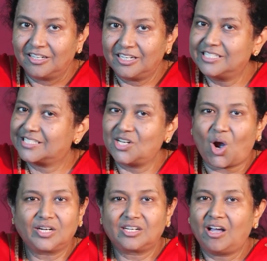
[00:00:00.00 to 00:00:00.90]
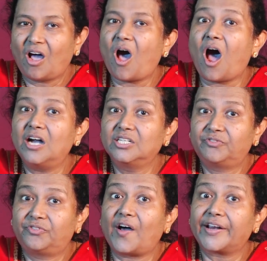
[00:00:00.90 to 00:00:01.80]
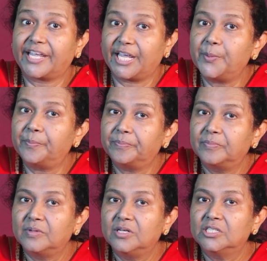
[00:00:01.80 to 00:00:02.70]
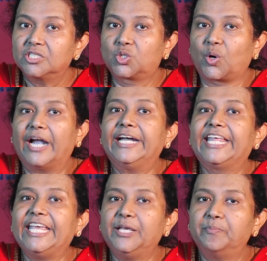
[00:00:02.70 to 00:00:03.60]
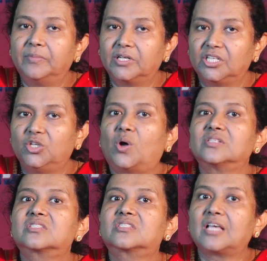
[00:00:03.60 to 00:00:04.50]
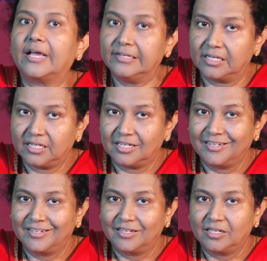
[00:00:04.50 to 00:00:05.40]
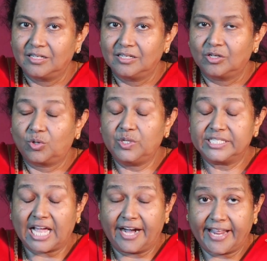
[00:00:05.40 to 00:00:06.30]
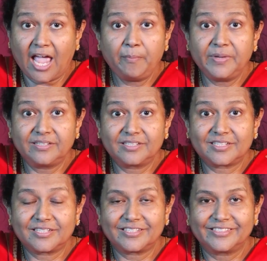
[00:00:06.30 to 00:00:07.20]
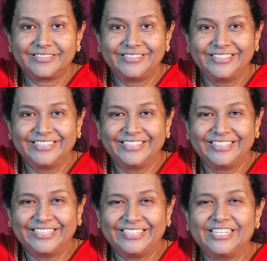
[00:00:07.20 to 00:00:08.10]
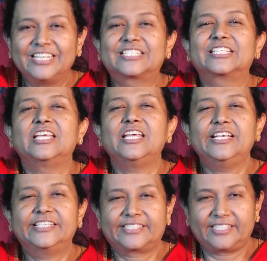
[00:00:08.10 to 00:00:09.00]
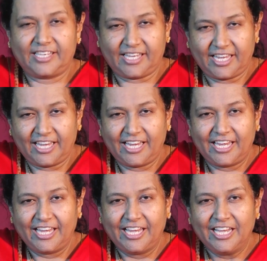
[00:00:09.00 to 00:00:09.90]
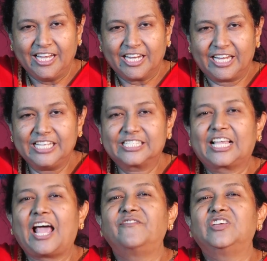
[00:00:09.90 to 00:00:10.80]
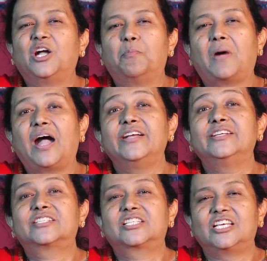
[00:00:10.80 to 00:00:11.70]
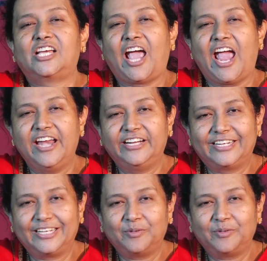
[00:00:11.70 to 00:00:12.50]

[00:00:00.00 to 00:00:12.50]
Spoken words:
It's not hard for Him to redeem your son who is adamant. It's easy. He's having a mighty hand.